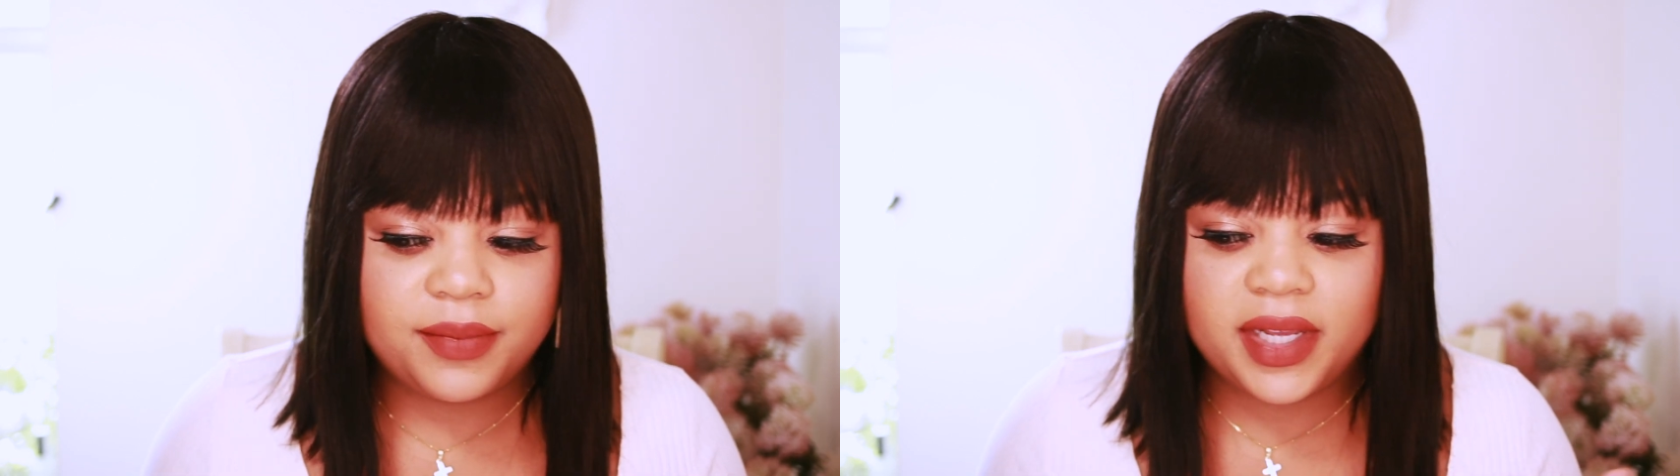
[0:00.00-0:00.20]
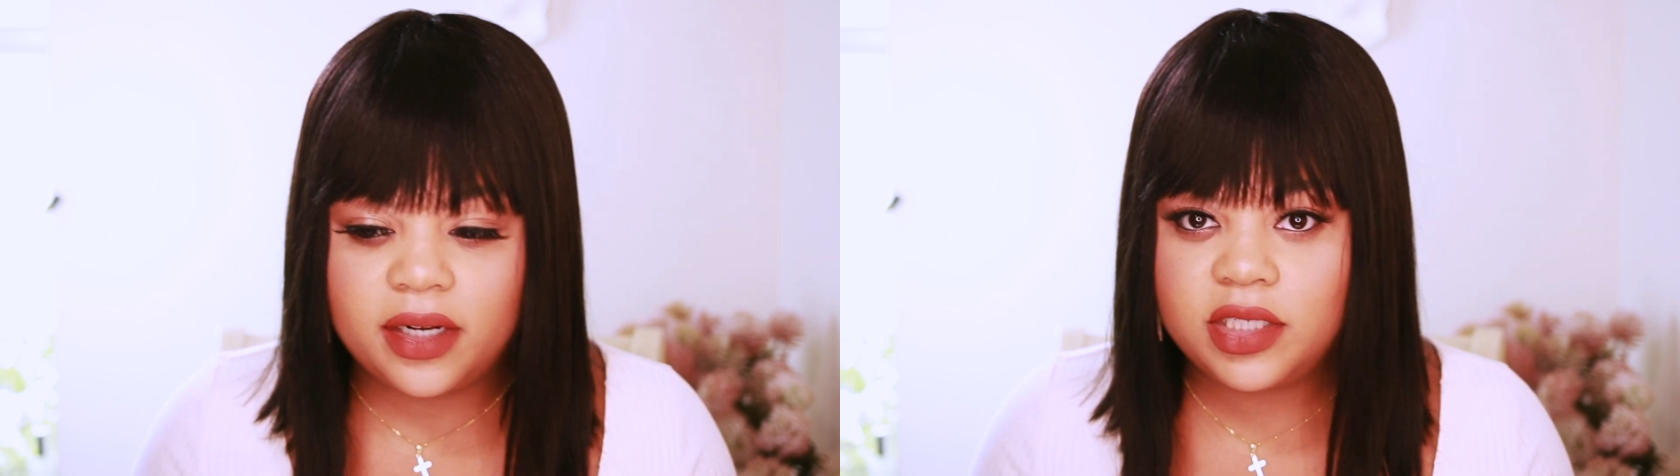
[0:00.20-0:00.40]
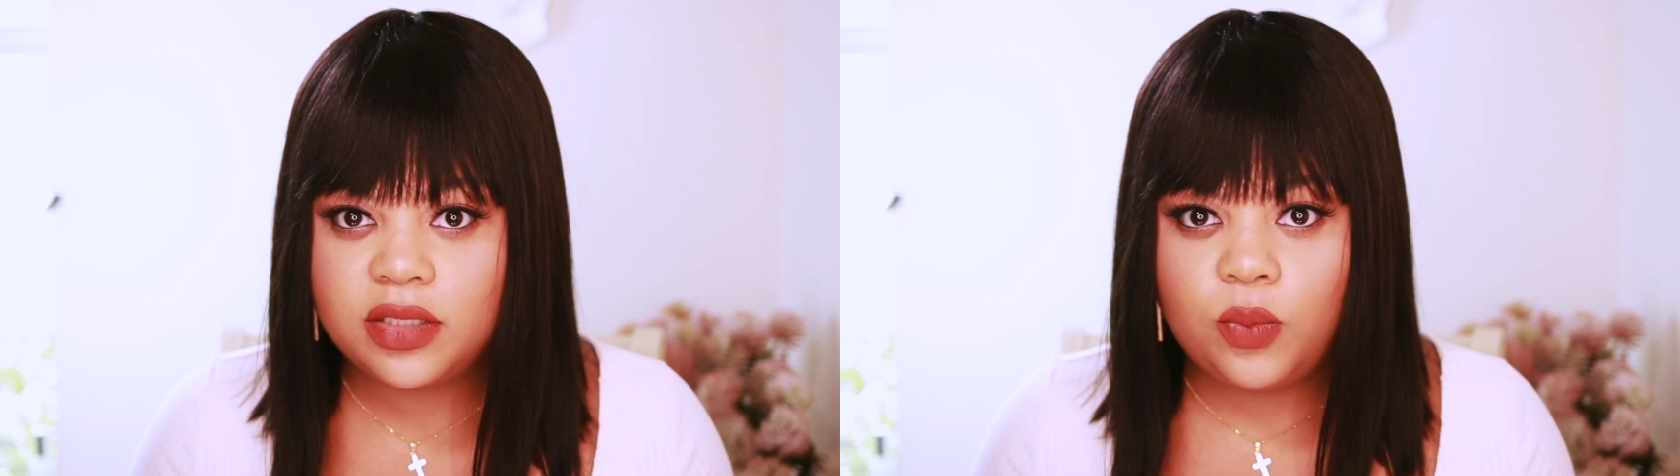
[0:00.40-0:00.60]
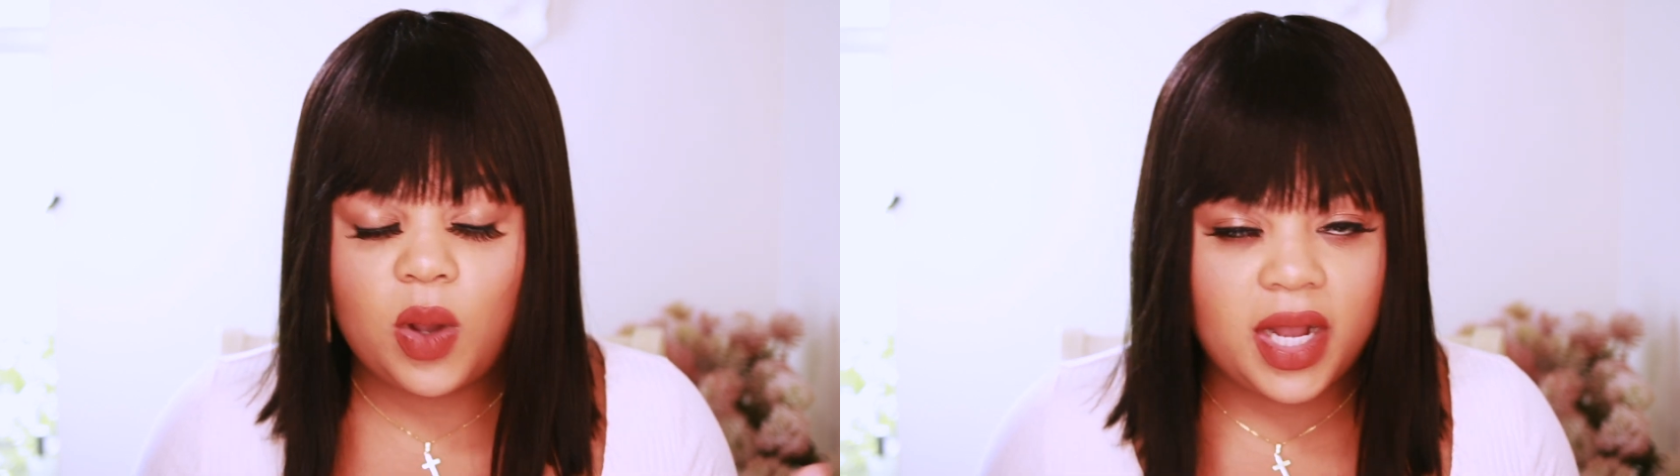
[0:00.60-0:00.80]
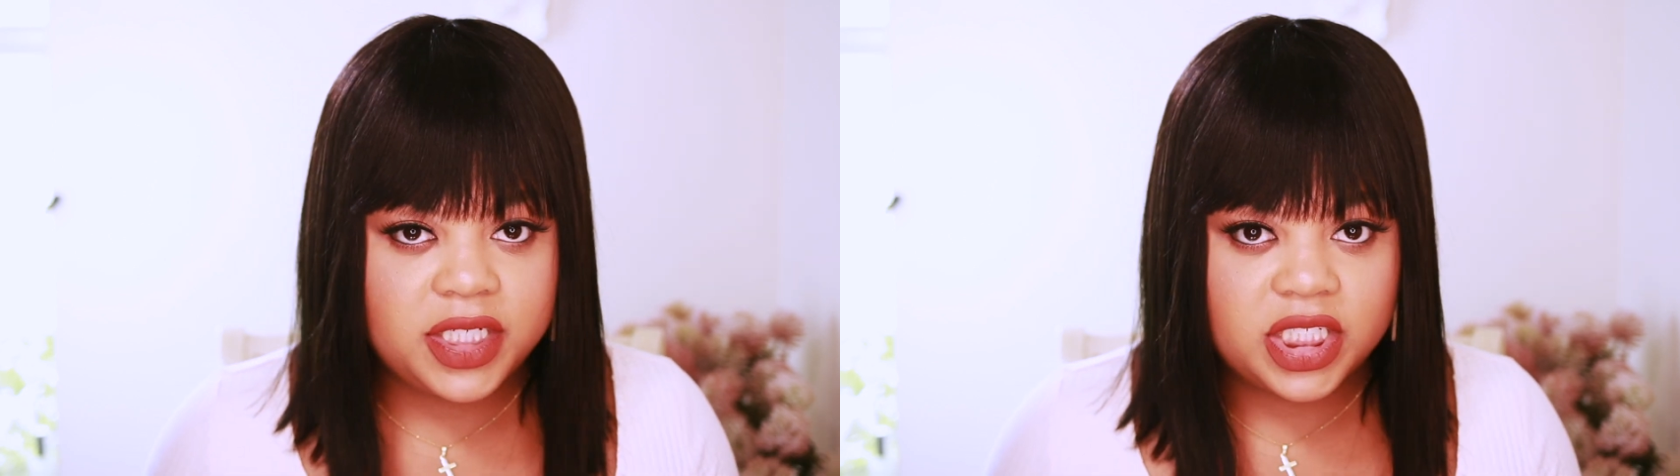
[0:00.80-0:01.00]
They're just
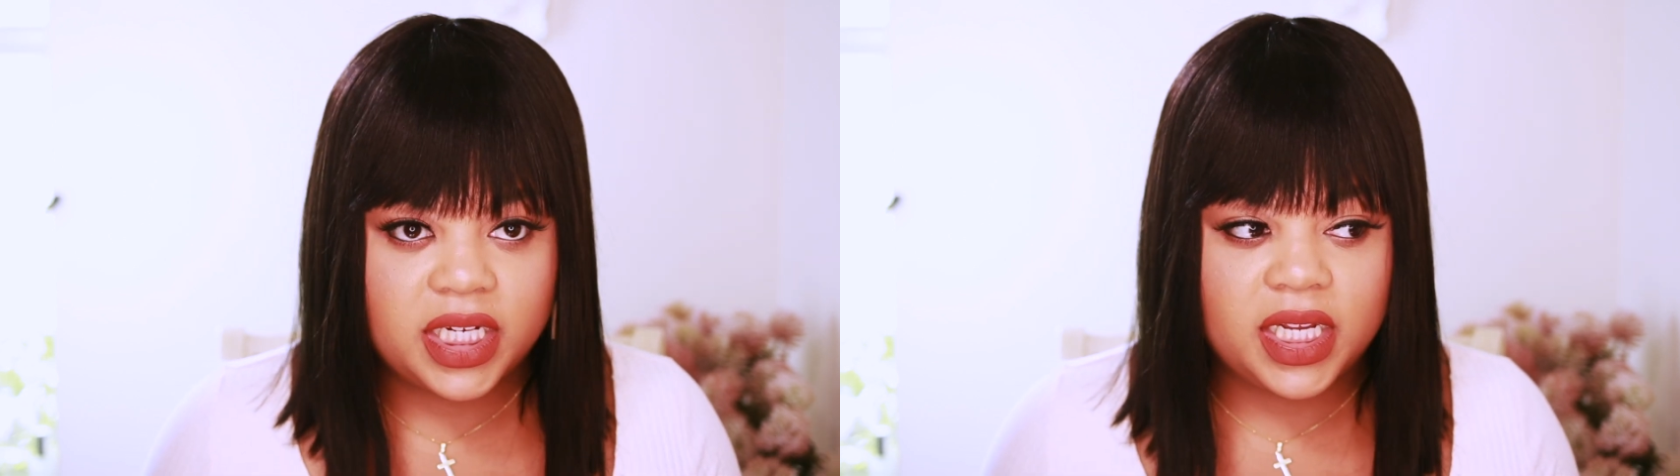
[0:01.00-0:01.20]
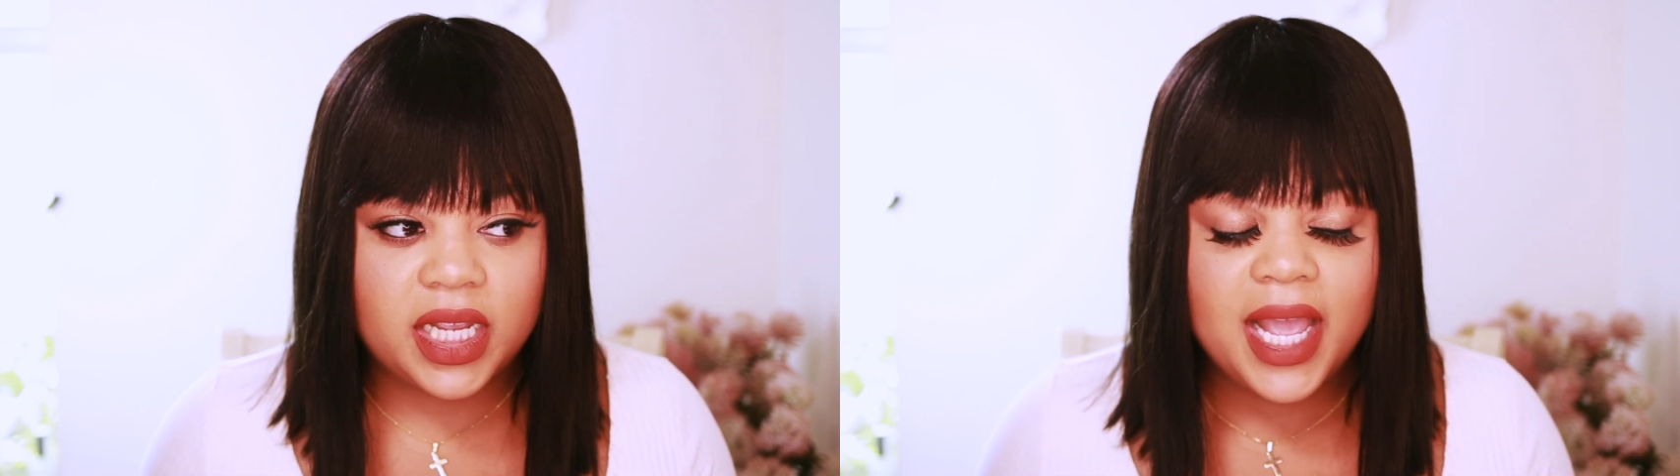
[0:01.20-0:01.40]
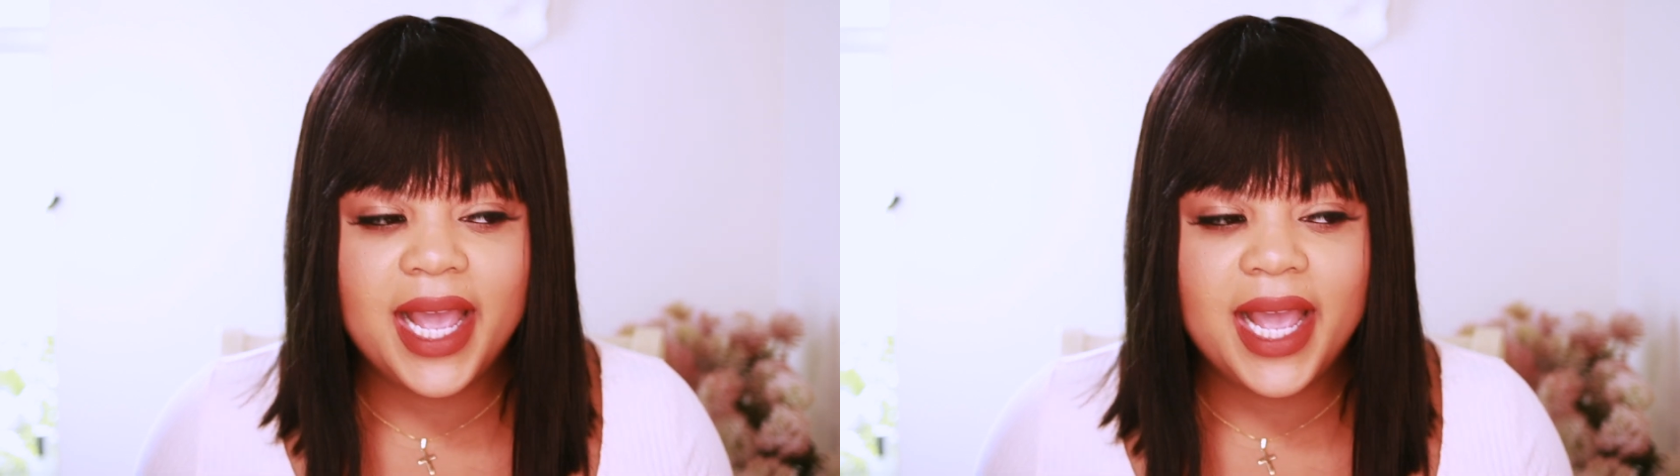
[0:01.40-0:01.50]
watching.